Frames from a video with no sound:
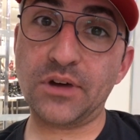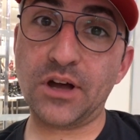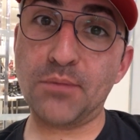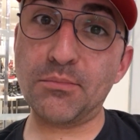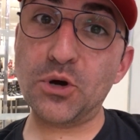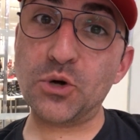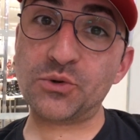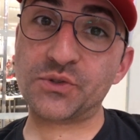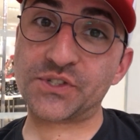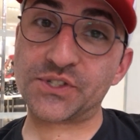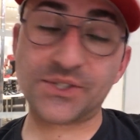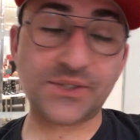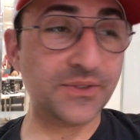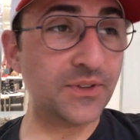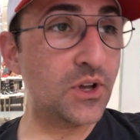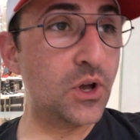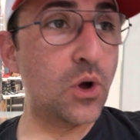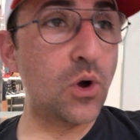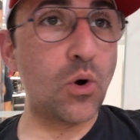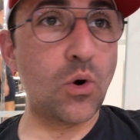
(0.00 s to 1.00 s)
a moose,
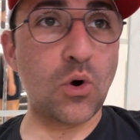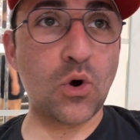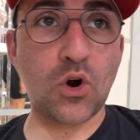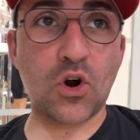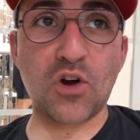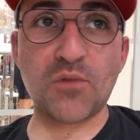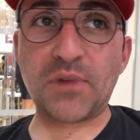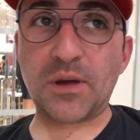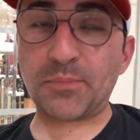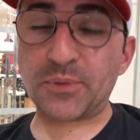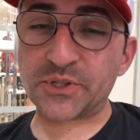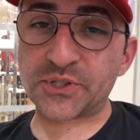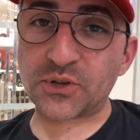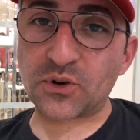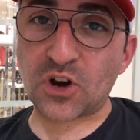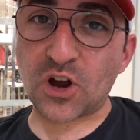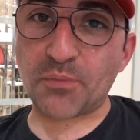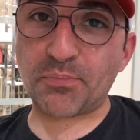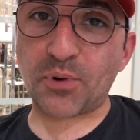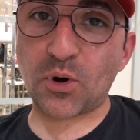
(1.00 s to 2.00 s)
or maple
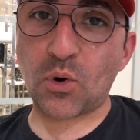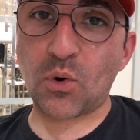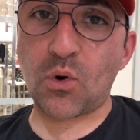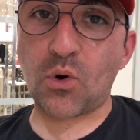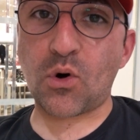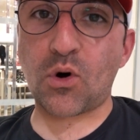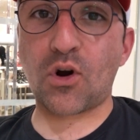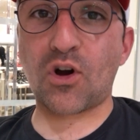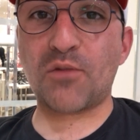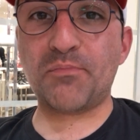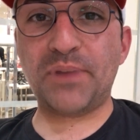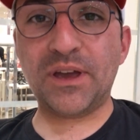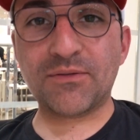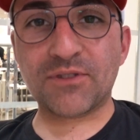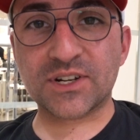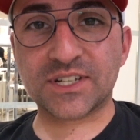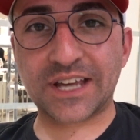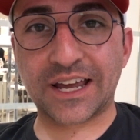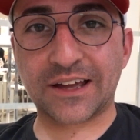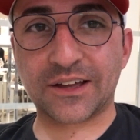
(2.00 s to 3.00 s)
syrup, or
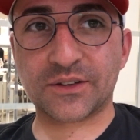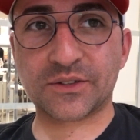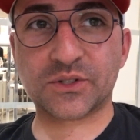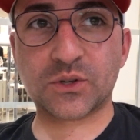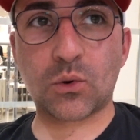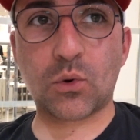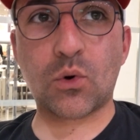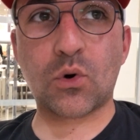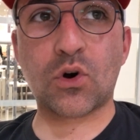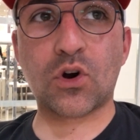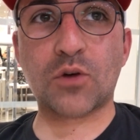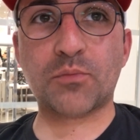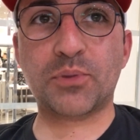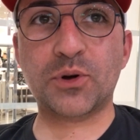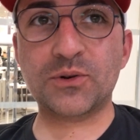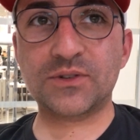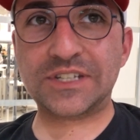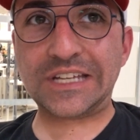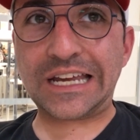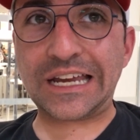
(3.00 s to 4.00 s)
beaver tails, or
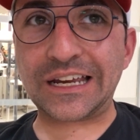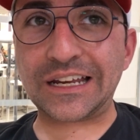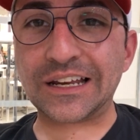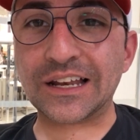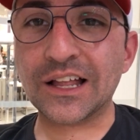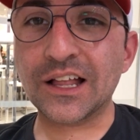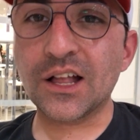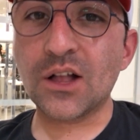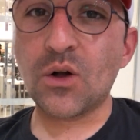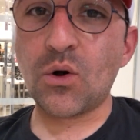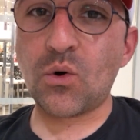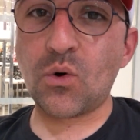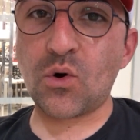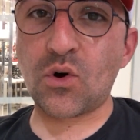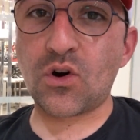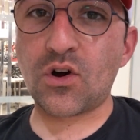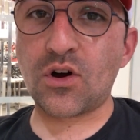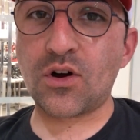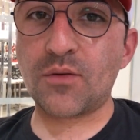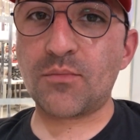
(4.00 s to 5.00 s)
poutine,
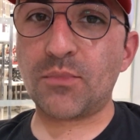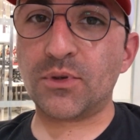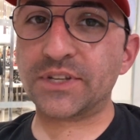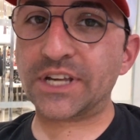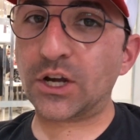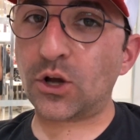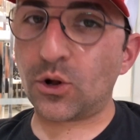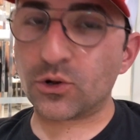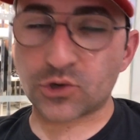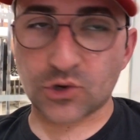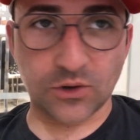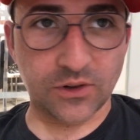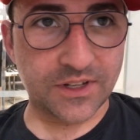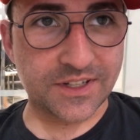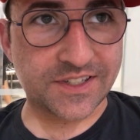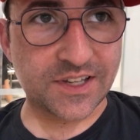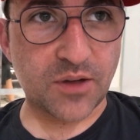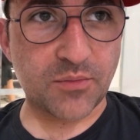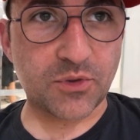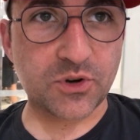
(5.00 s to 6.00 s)
or
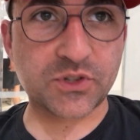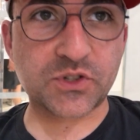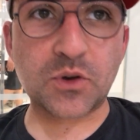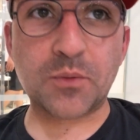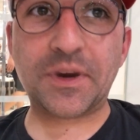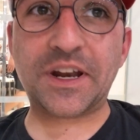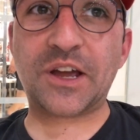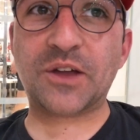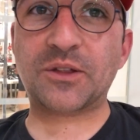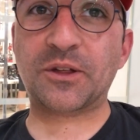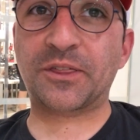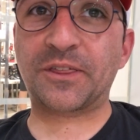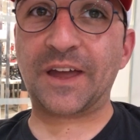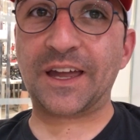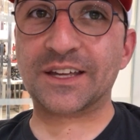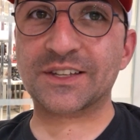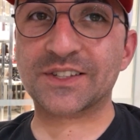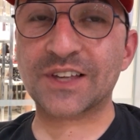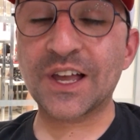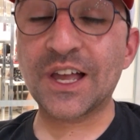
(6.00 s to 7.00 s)
multiculturalism, or so many other
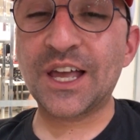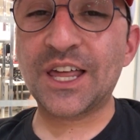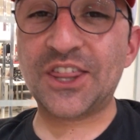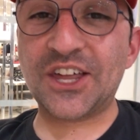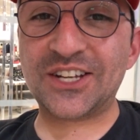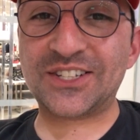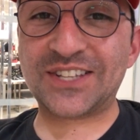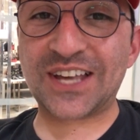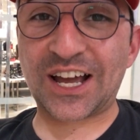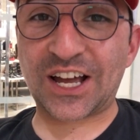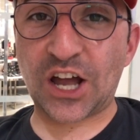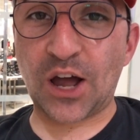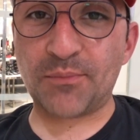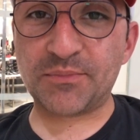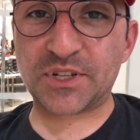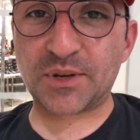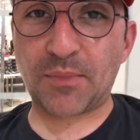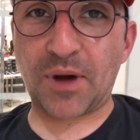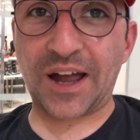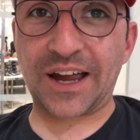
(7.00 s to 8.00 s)
things that uh,
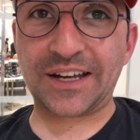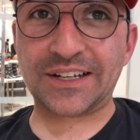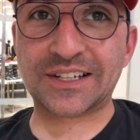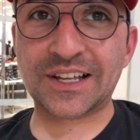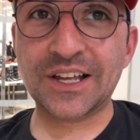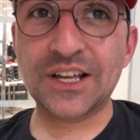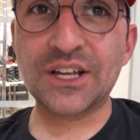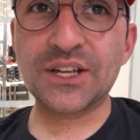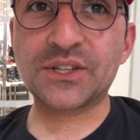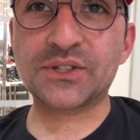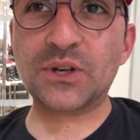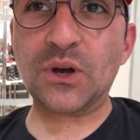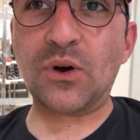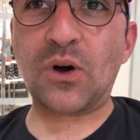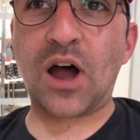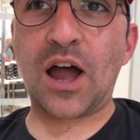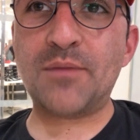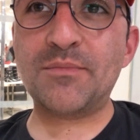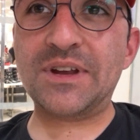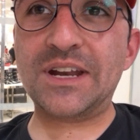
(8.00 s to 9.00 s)
come to mind.
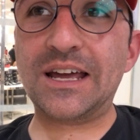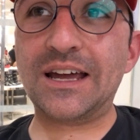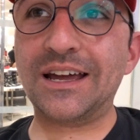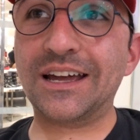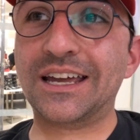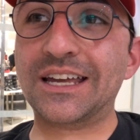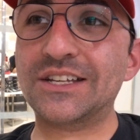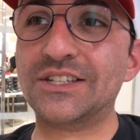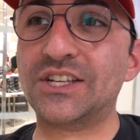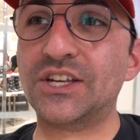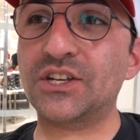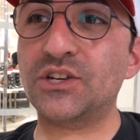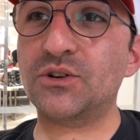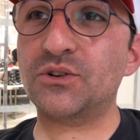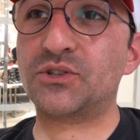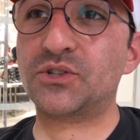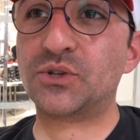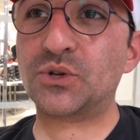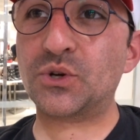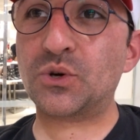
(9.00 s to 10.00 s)
So I'm going to
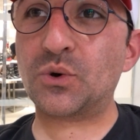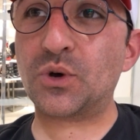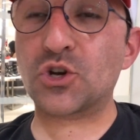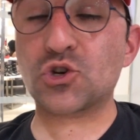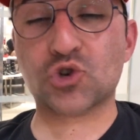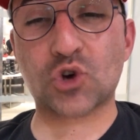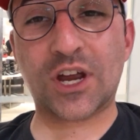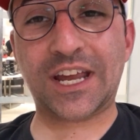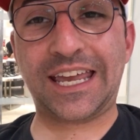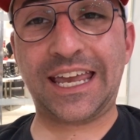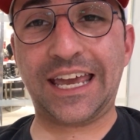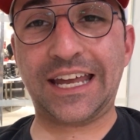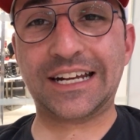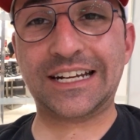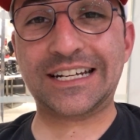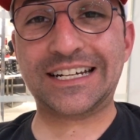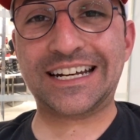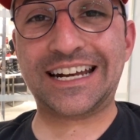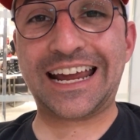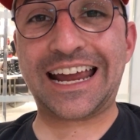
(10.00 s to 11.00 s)
continue to enjoy
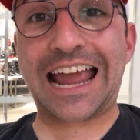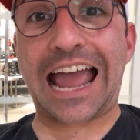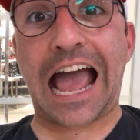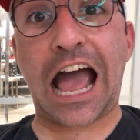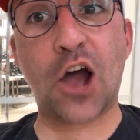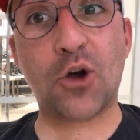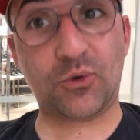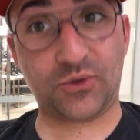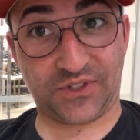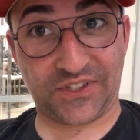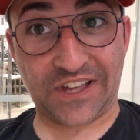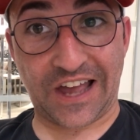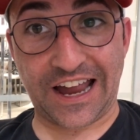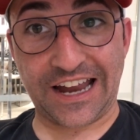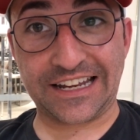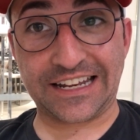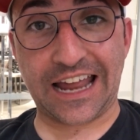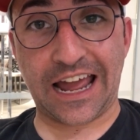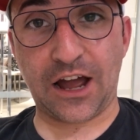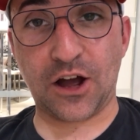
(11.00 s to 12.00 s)
Canada Day
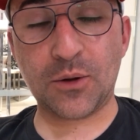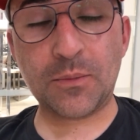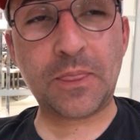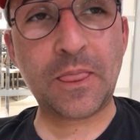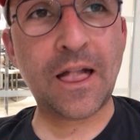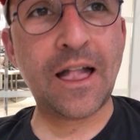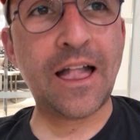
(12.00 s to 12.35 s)
outside now,